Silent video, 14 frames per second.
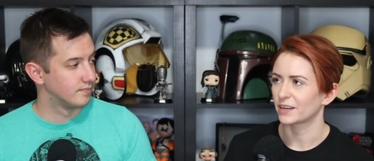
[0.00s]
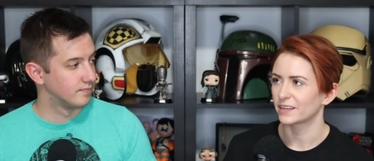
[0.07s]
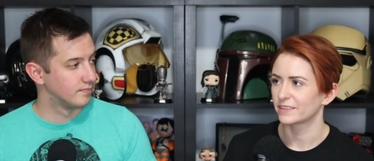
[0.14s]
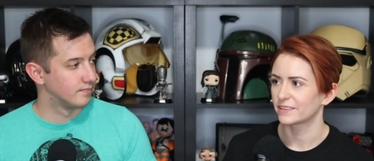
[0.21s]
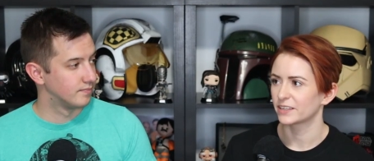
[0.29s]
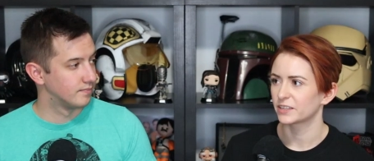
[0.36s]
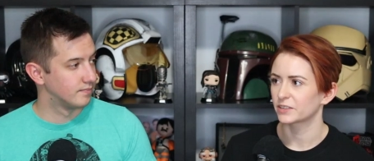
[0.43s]
Speaker 1: I
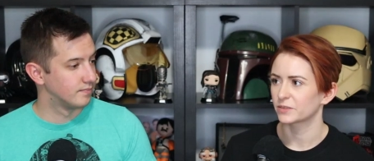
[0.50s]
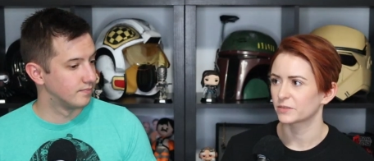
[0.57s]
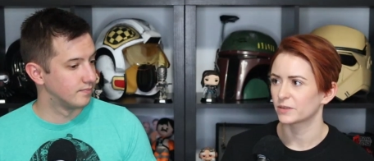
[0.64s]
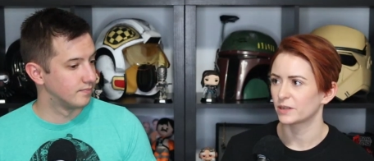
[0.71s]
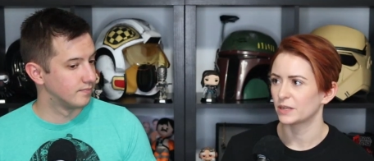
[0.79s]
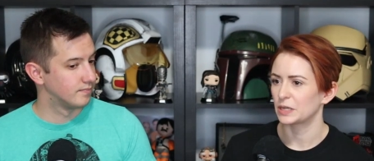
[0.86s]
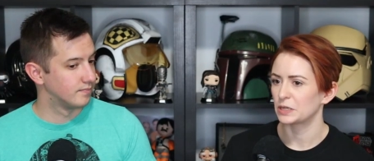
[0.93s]
think
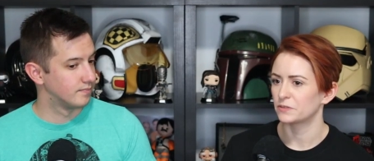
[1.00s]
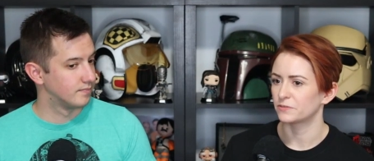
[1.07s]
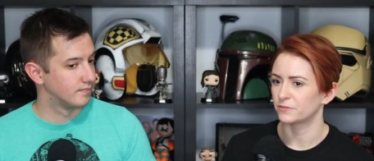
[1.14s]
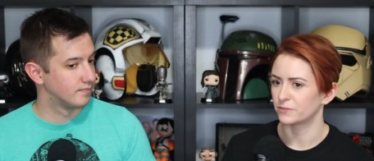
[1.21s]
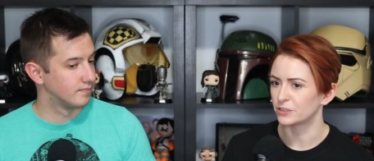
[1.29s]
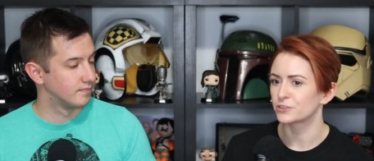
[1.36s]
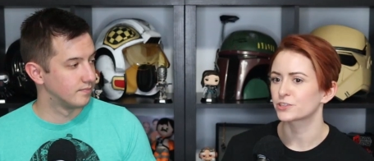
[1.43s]

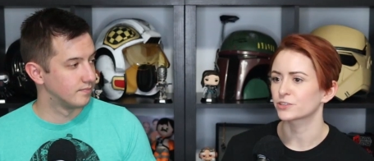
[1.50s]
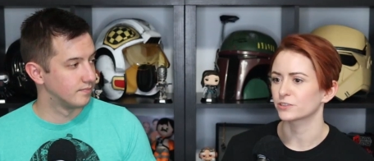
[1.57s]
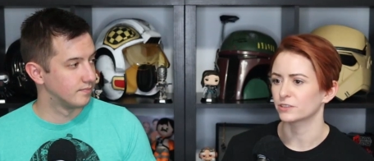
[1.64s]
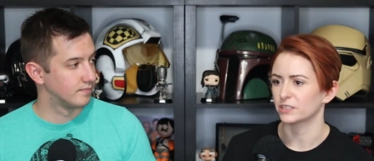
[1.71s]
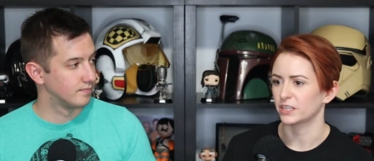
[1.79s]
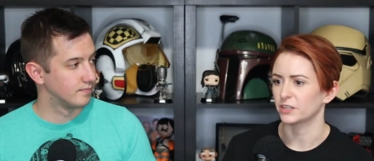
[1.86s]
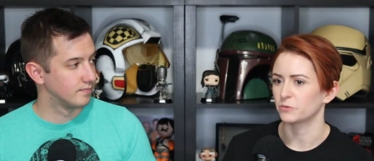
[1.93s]

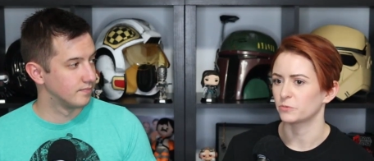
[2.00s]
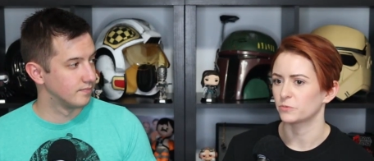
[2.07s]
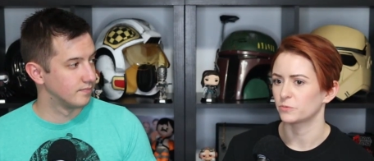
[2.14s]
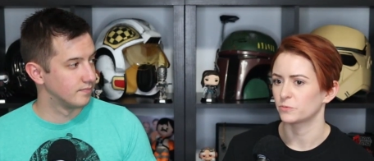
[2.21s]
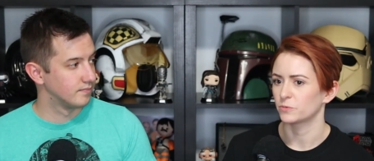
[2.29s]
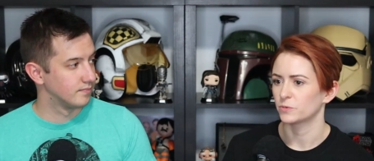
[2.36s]
eventually,